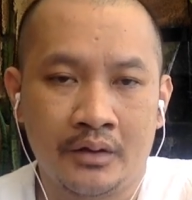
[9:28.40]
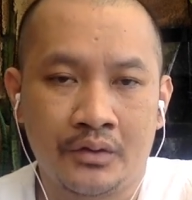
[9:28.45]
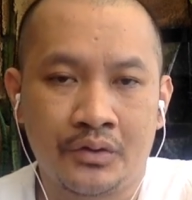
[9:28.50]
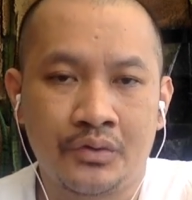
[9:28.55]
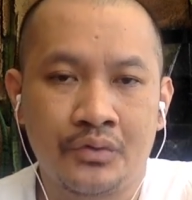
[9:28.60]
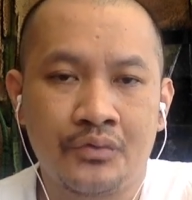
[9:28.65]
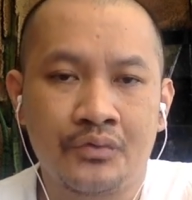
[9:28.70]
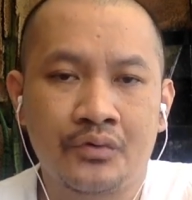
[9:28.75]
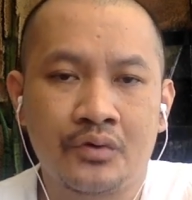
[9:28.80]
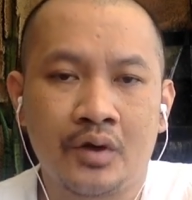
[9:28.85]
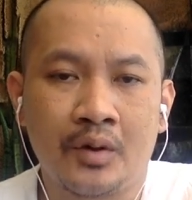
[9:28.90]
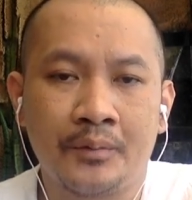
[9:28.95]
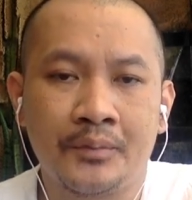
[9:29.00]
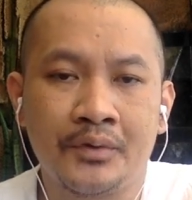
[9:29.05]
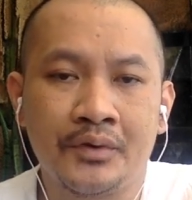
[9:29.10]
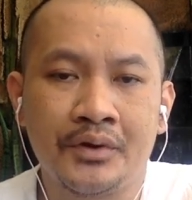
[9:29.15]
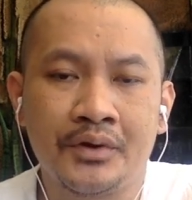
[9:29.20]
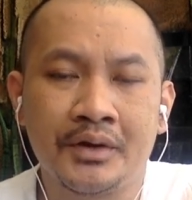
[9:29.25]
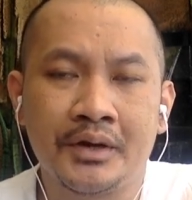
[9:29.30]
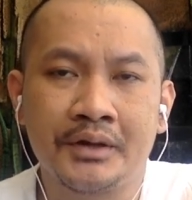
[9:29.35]
Through
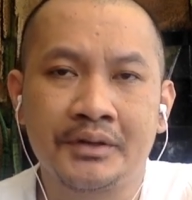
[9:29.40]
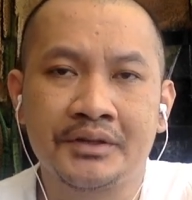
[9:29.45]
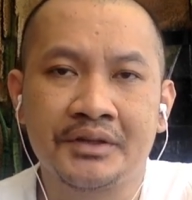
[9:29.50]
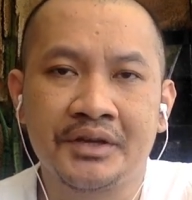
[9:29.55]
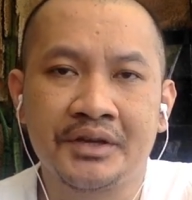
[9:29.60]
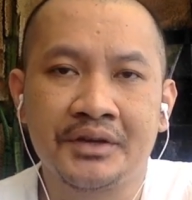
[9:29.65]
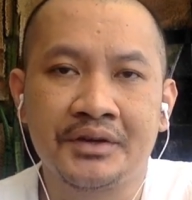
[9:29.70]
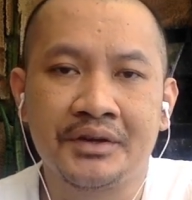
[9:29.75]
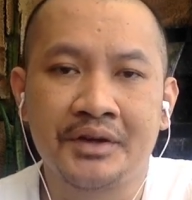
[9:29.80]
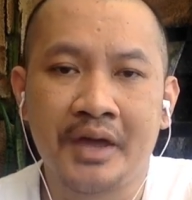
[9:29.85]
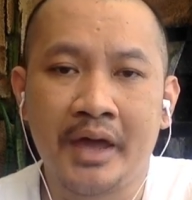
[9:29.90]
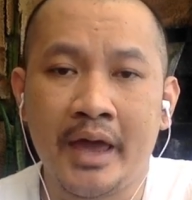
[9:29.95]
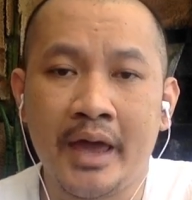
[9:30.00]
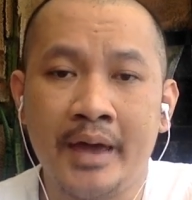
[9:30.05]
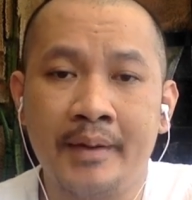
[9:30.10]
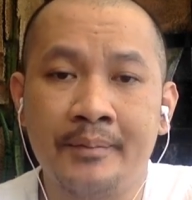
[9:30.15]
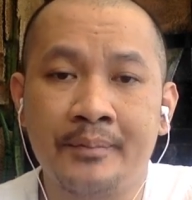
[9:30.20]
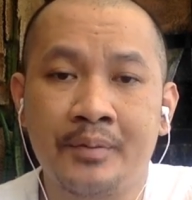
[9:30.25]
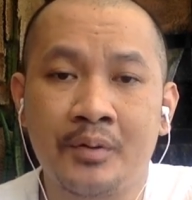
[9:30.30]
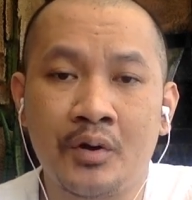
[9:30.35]
communication,
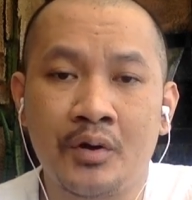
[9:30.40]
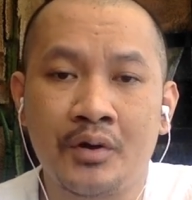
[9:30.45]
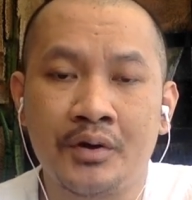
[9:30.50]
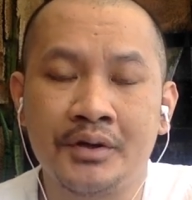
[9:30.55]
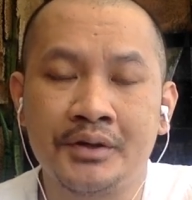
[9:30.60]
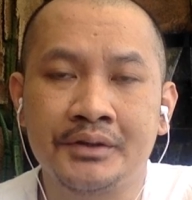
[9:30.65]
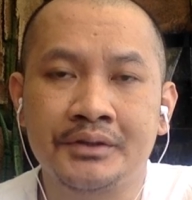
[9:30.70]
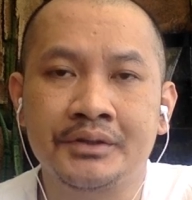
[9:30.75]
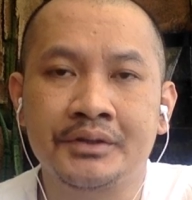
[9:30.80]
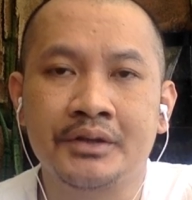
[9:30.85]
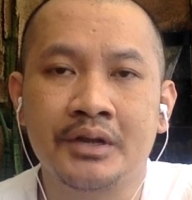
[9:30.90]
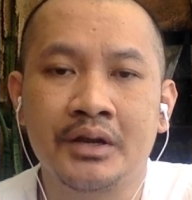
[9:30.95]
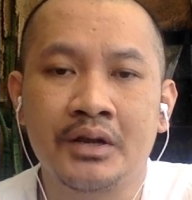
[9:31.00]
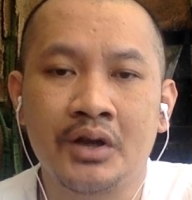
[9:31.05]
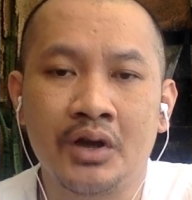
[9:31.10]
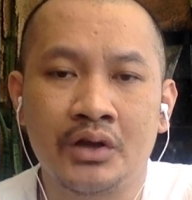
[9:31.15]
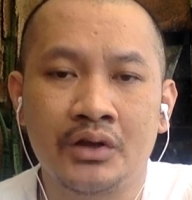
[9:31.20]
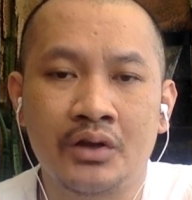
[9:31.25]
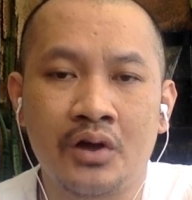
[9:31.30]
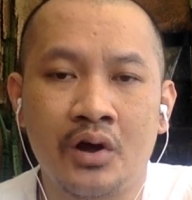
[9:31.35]
employees
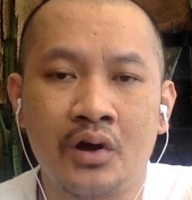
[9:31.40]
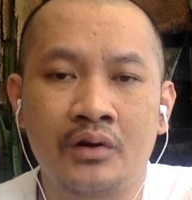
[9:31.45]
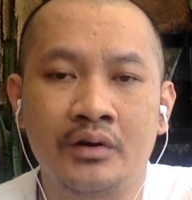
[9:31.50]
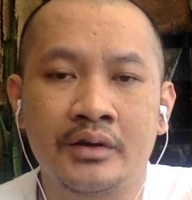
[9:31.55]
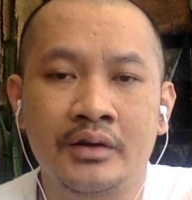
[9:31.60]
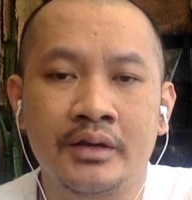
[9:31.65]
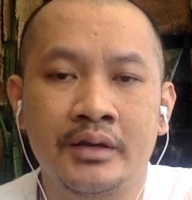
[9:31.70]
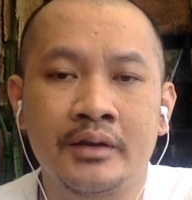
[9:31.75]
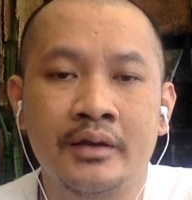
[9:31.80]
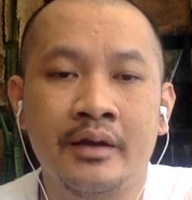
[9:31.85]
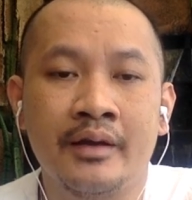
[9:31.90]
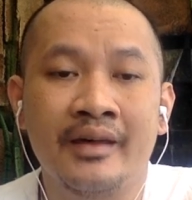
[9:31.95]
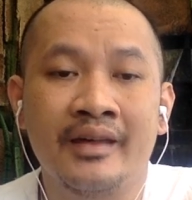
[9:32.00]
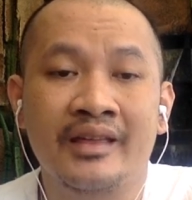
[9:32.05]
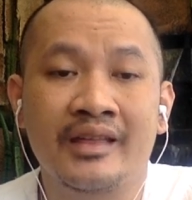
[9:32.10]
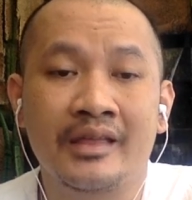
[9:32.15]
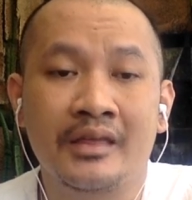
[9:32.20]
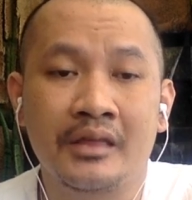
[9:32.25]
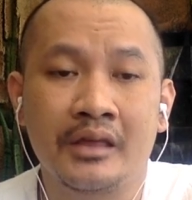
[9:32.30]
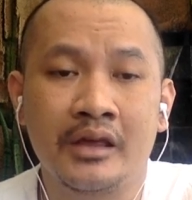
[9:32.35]
not only
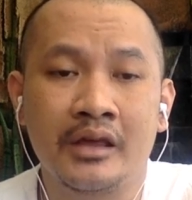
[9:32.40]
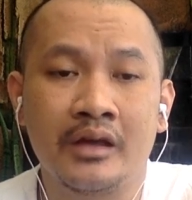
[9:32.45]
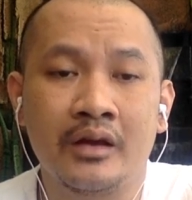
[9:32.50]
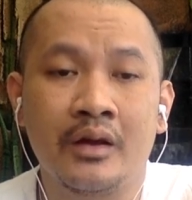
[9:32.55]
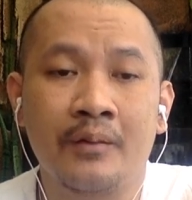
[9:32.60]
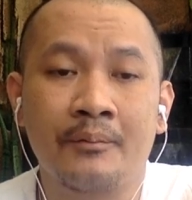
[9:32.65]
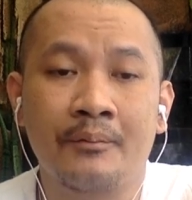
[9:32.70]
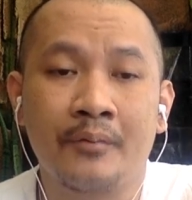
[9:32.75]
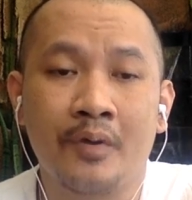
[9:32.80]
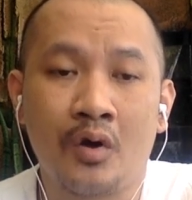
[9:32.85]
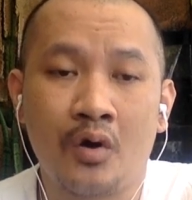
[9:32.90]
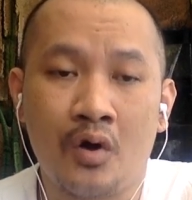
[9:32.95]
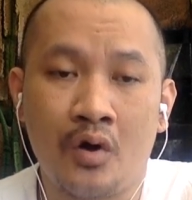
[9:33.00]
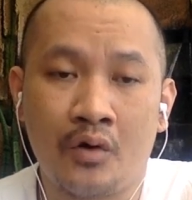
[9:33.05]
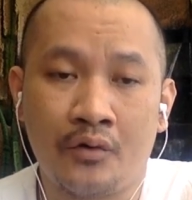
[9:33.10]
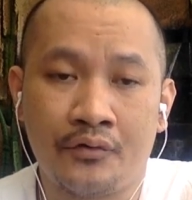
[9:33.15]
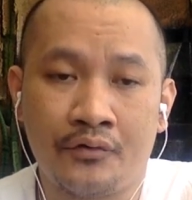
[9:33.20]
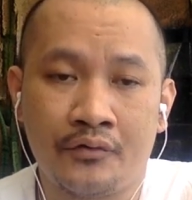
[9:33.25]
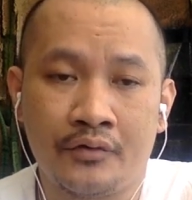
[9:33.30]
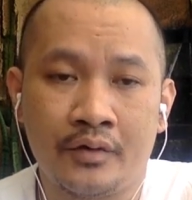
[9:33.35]
think
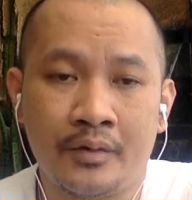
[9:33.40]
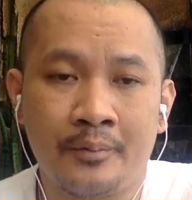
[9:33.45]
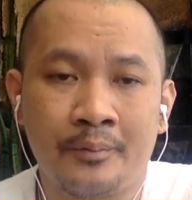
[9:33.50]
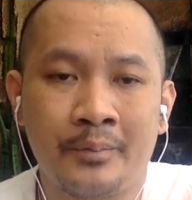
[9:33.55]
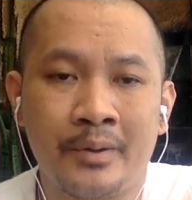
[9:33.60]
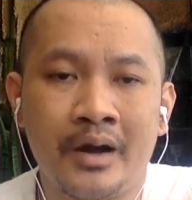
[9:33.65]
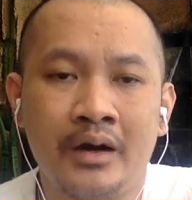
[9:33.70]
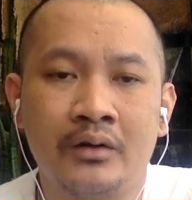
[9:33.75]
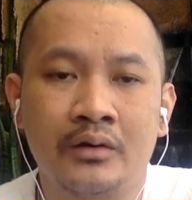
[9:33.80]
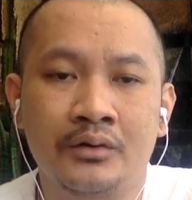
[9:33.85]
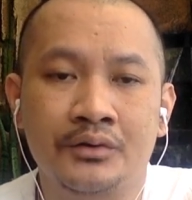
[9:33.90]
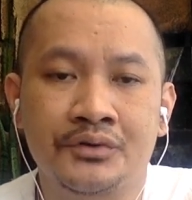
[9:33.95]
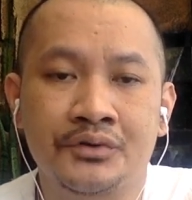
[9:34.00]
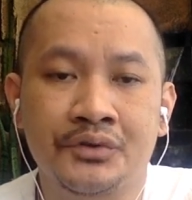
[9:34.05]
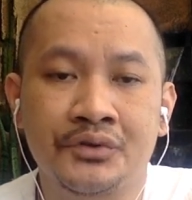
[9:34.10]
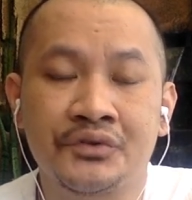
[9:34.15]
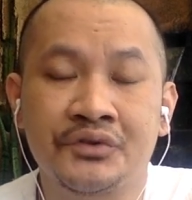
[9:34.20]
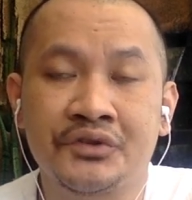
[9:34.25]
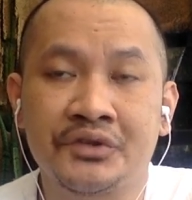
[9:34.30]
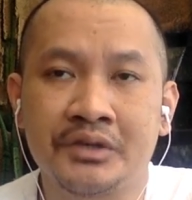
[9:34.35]
of but
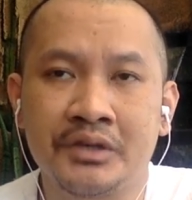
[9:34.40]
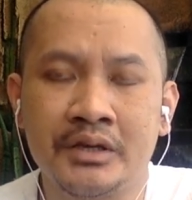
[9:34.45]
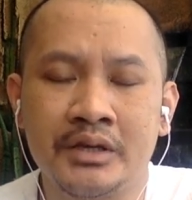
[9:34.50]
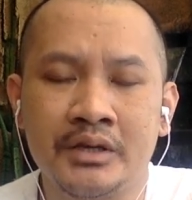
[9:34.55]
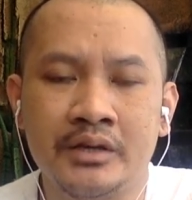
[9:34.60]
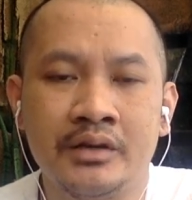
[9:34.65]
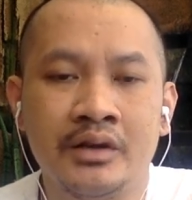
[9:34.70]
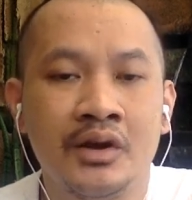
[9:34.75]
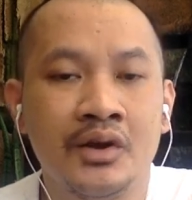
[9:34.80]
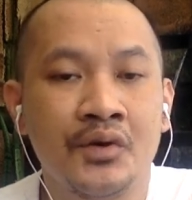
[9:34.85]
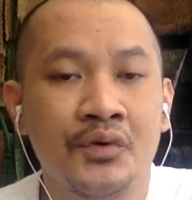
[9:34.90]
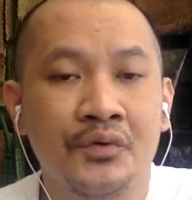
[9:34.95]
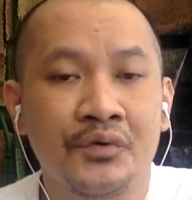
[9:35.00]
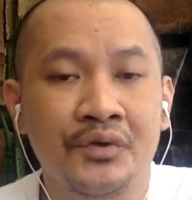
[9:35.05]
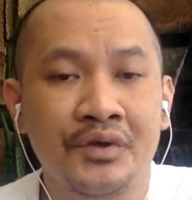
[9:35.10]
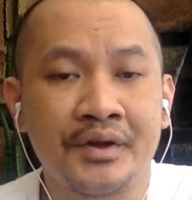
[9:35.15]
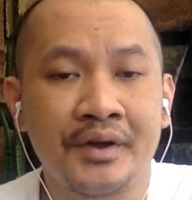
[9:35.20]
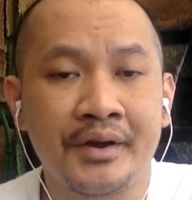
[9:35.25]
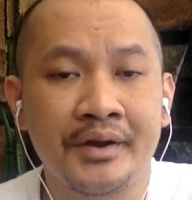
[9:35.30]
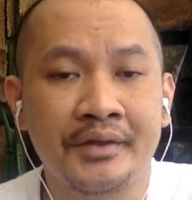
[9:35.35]
also see
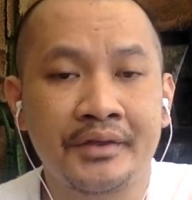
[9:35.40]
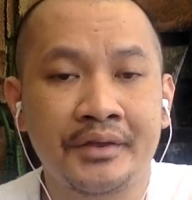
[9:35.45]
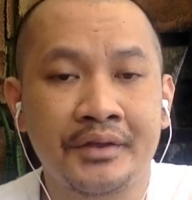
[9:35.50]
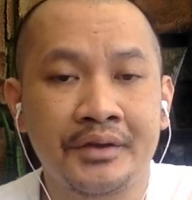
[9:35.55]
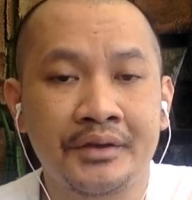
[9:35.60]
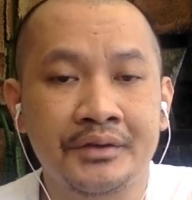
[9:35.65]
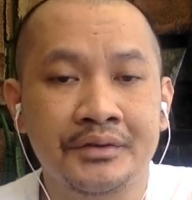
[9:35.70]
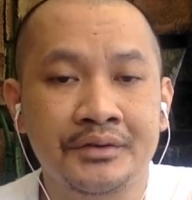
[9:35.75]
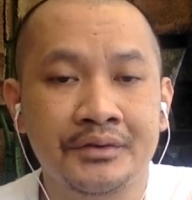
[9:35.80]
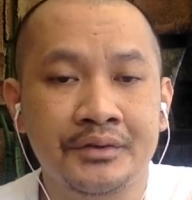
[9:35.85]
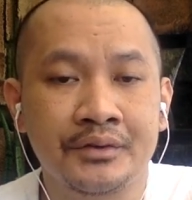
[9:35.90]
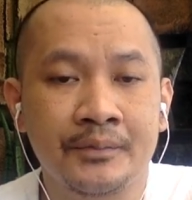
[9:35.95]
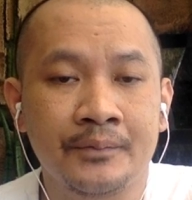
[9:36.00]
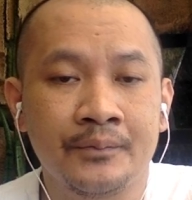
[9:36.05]
realities